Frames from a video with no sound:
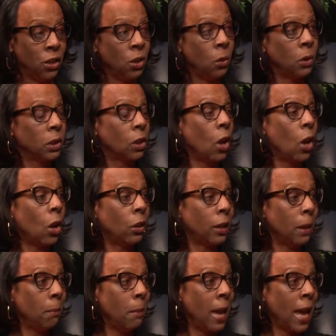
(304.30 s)
do, it's called
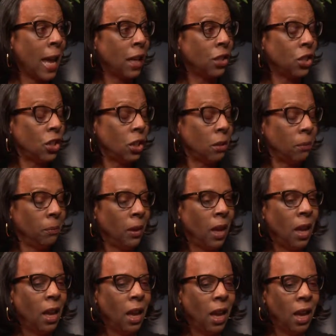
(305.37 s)
a match.
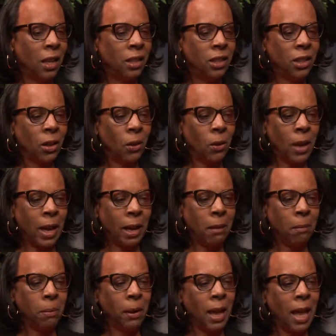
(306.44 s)
And so I
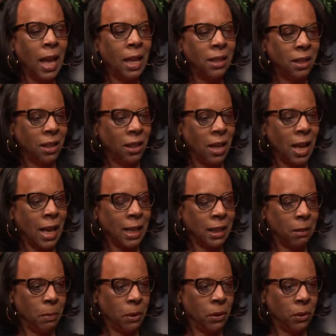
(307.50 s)
applied to the
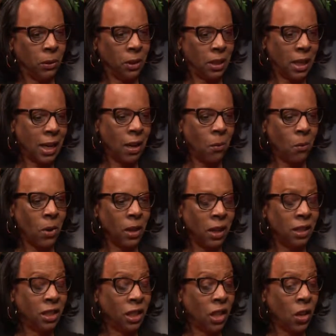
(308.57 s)
hospitals that I
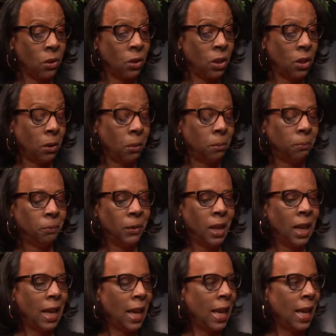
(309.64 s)
wanted to go to,
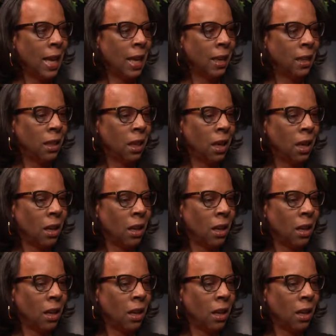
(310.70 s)
and